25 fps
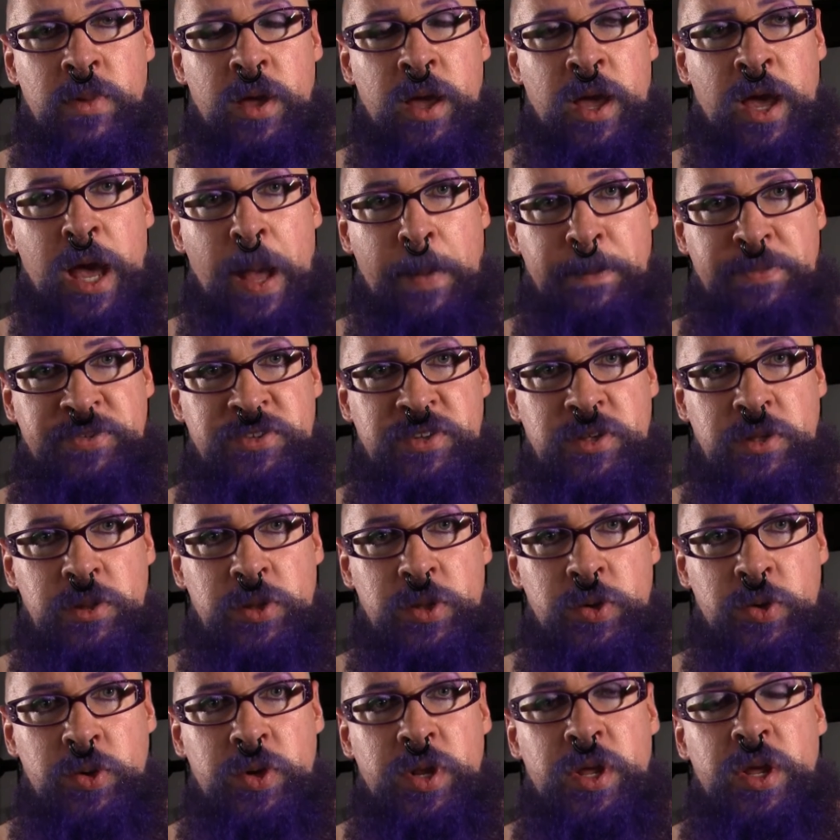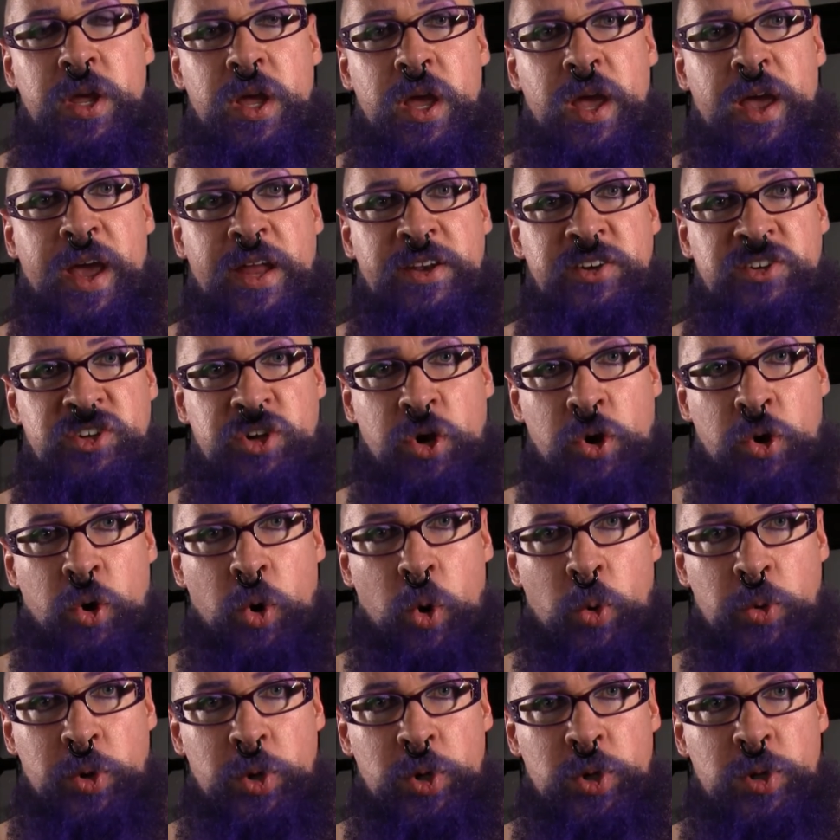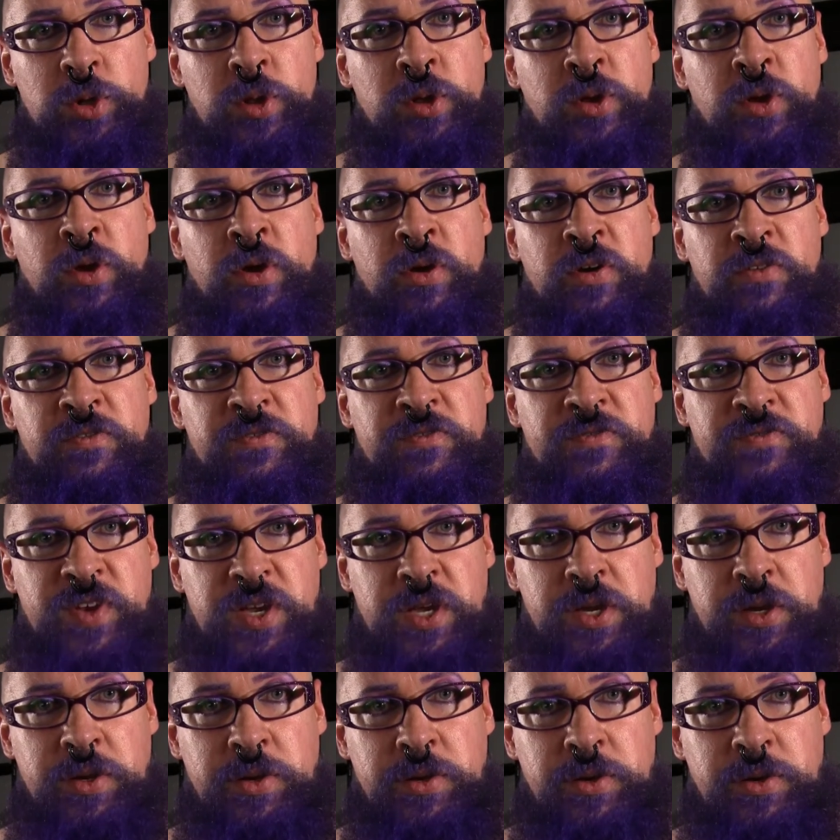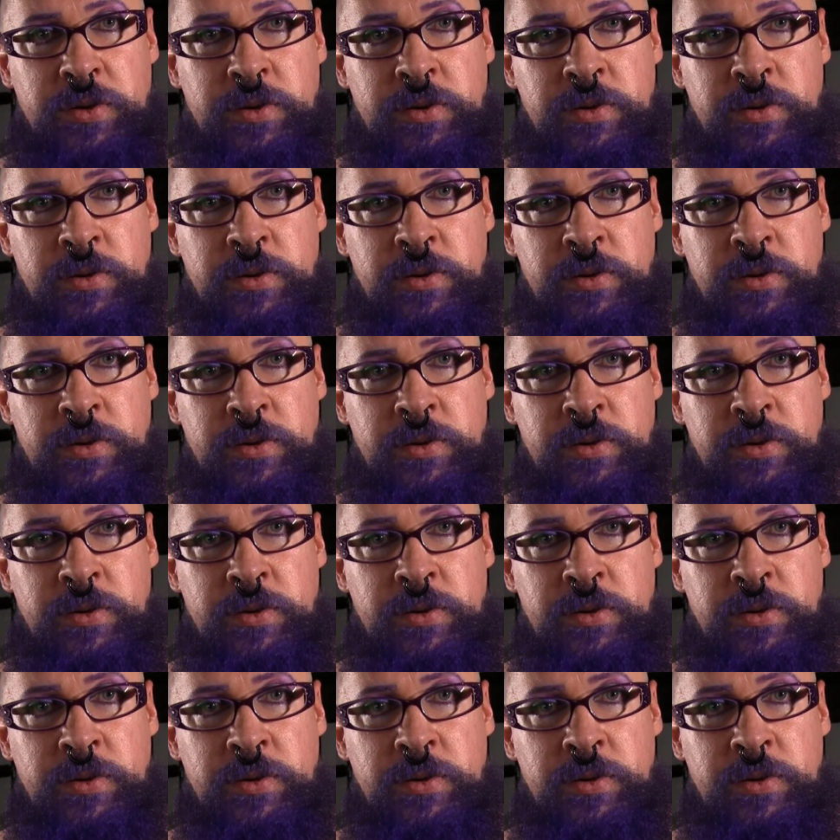Absolute and total fear.